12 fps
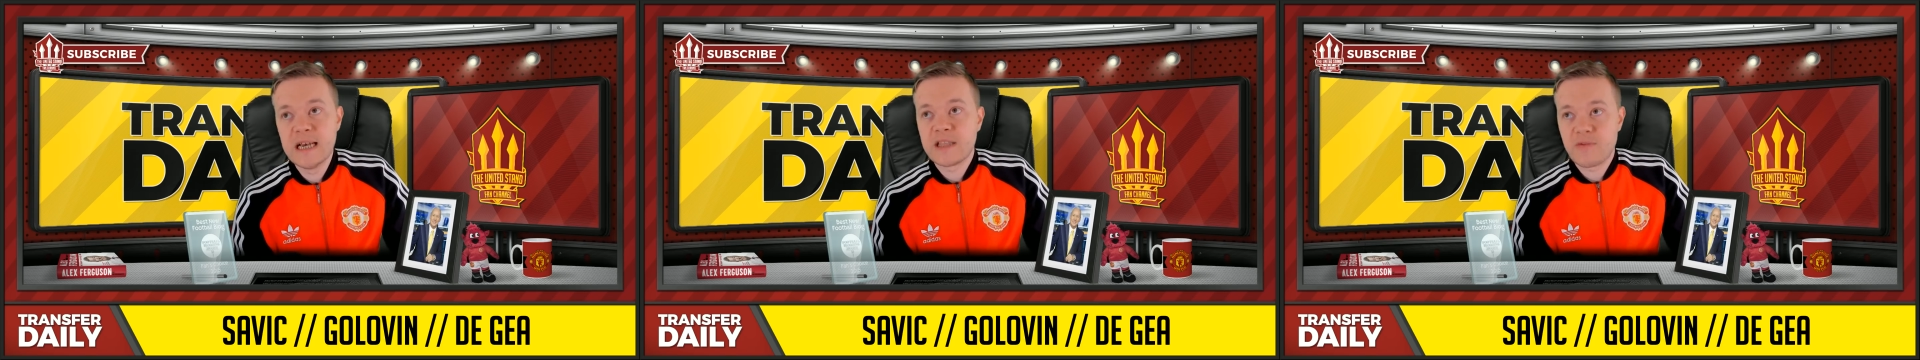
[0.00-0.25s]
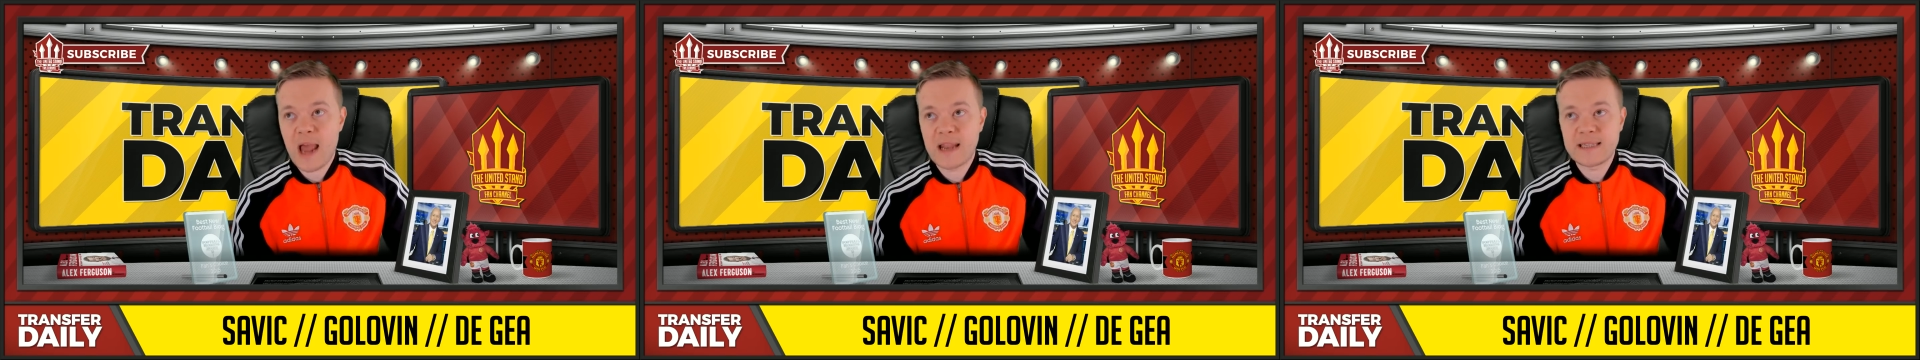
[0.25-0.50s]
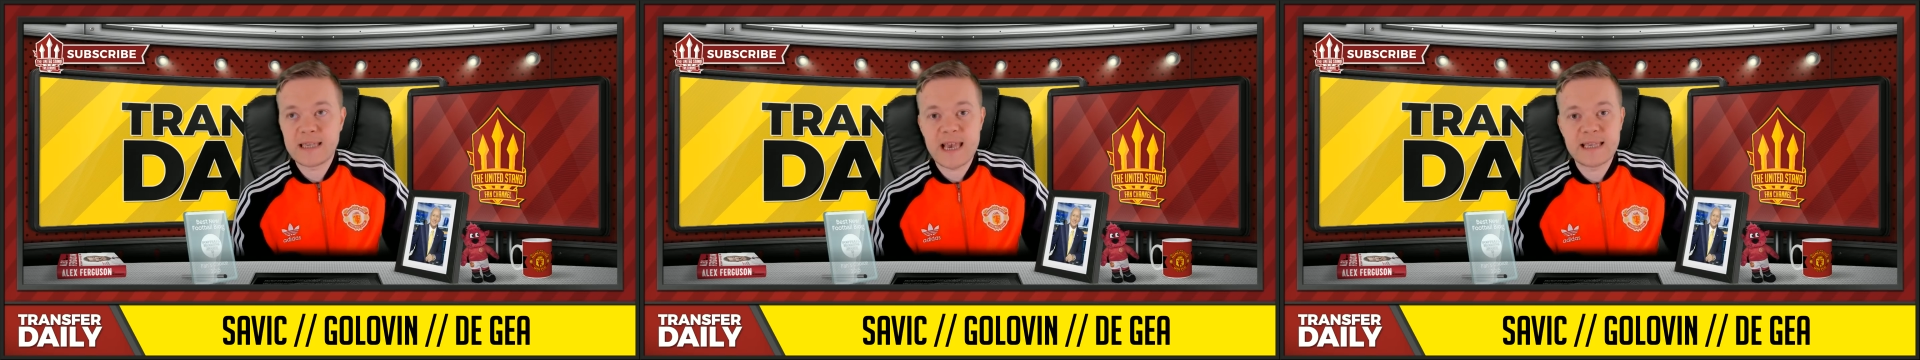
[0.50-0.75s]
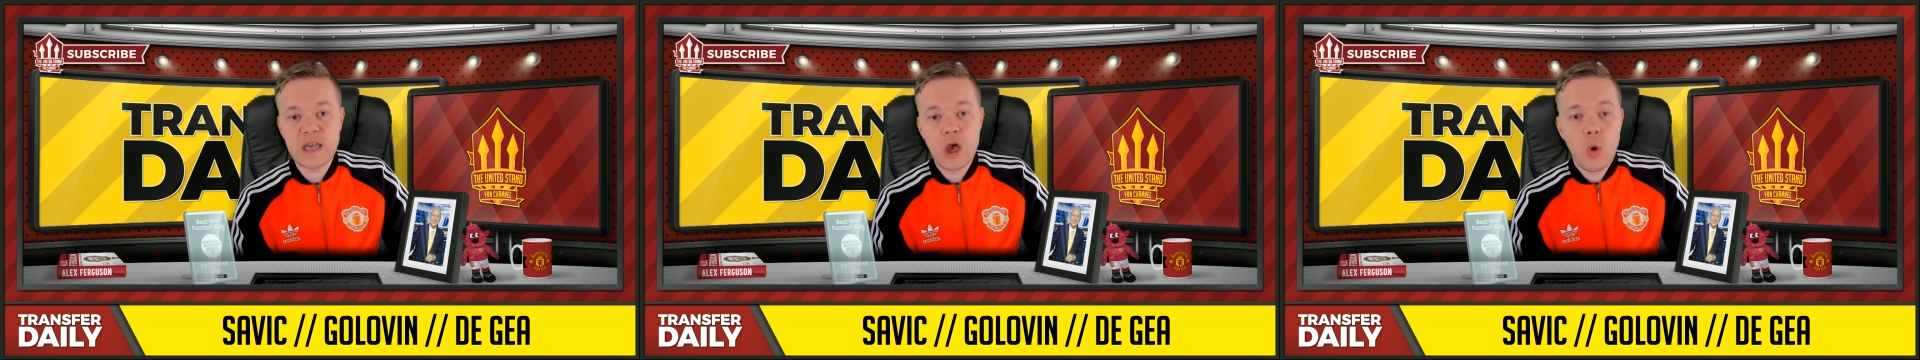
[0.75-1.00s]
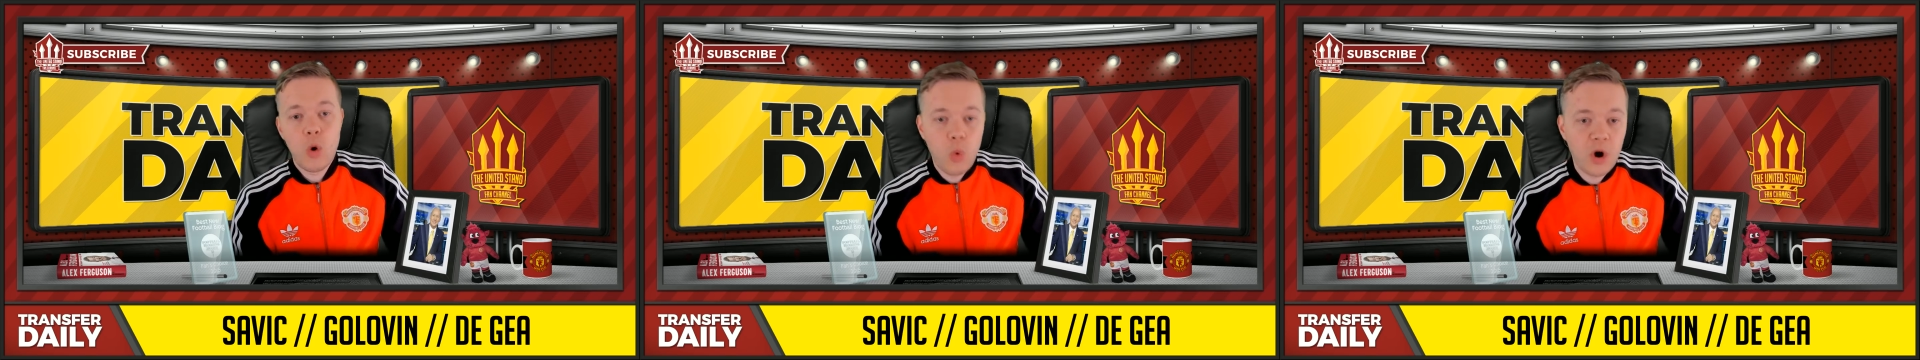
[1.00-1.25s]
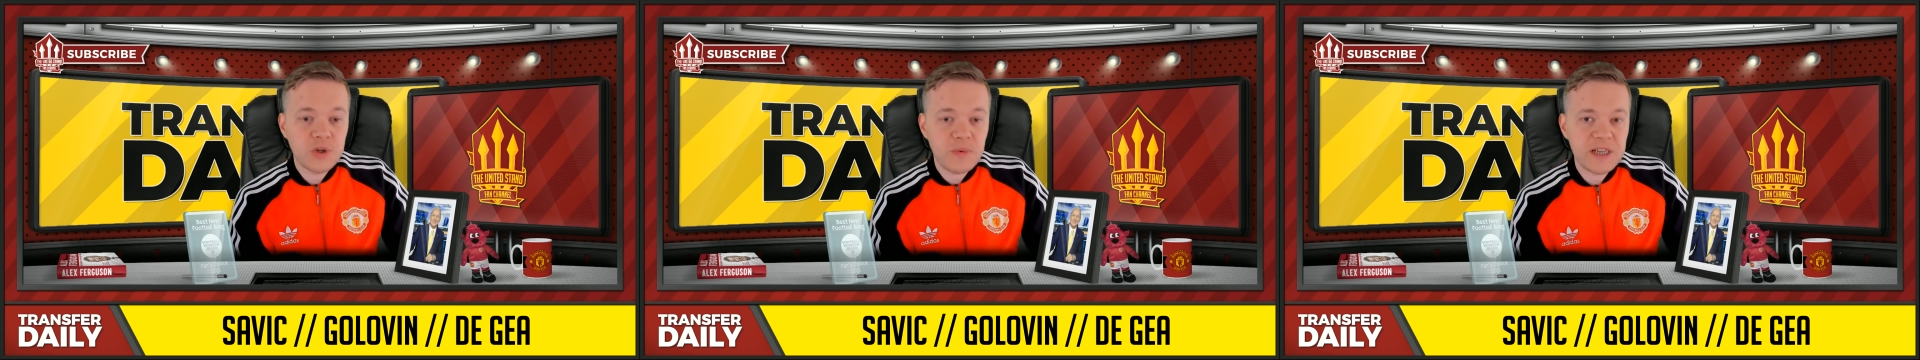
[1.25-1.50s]
The reality is,
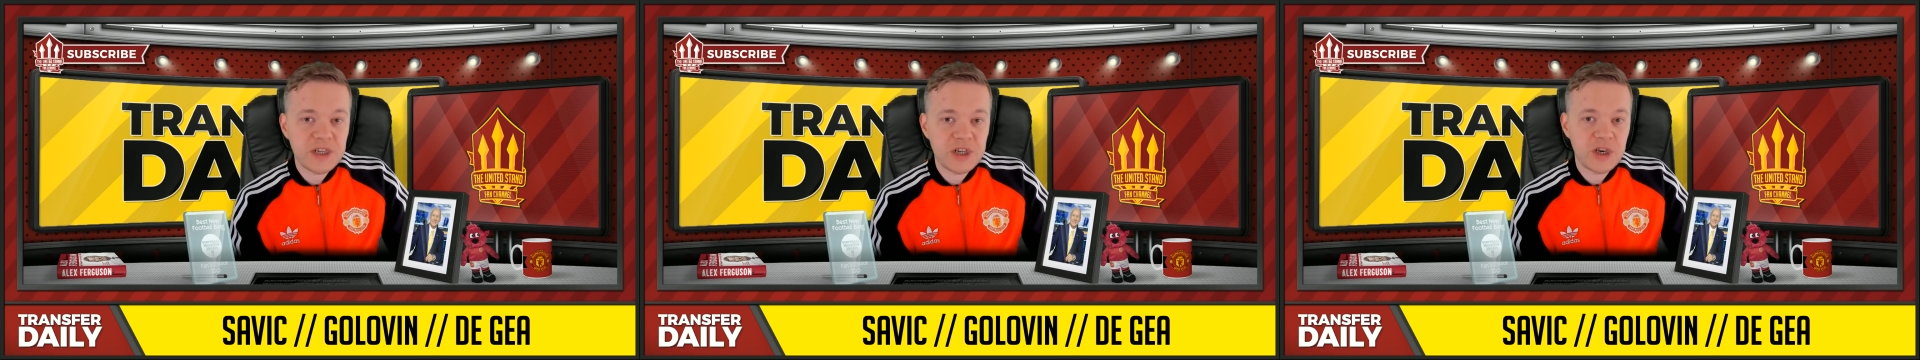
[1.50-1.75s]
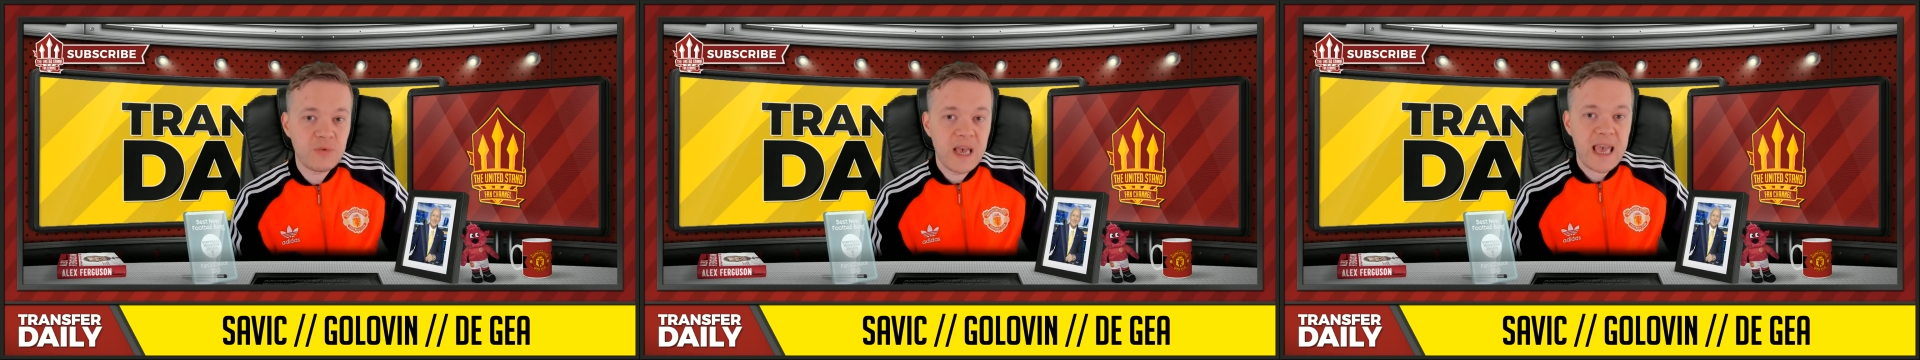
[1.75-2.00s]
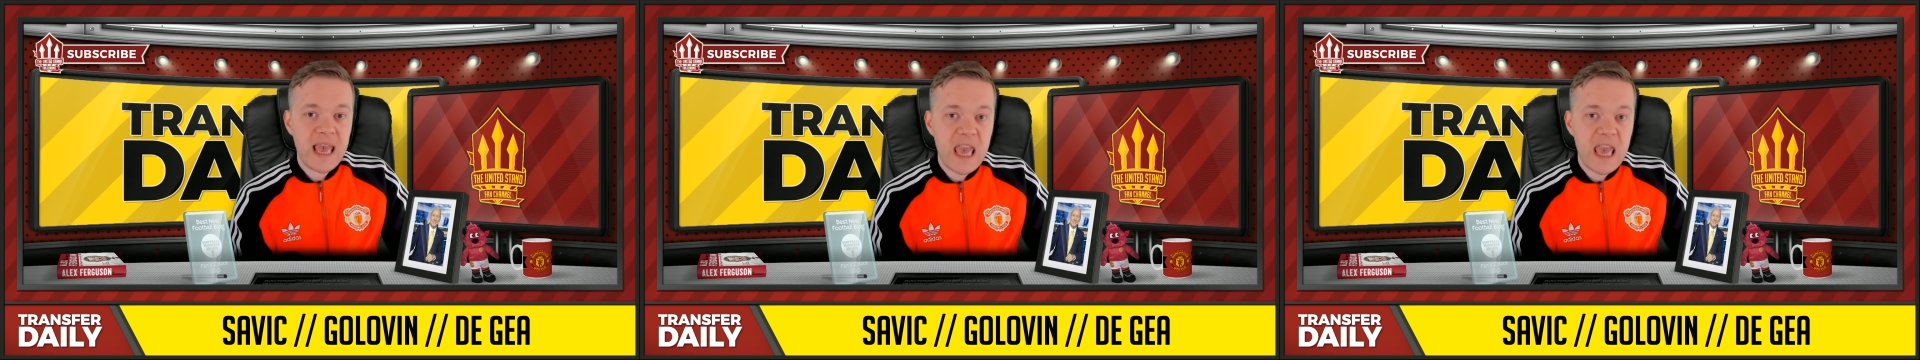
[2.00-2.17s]
what do we do?